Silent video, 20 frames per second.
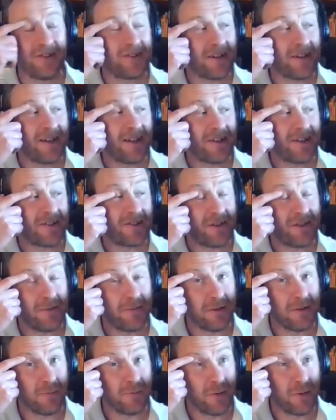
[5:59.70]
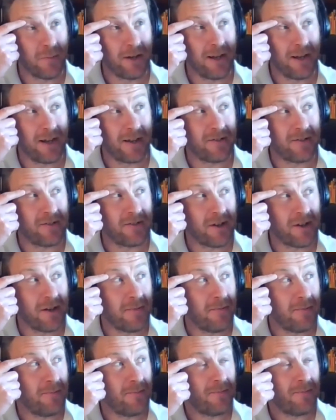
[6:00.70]
say that, Tom. I mean, when we had
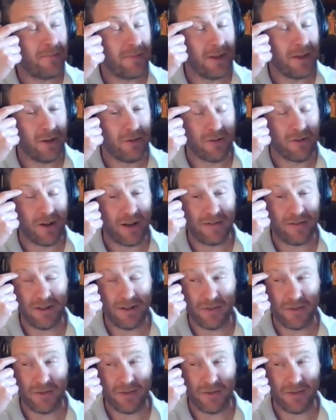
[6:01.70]
Neil, I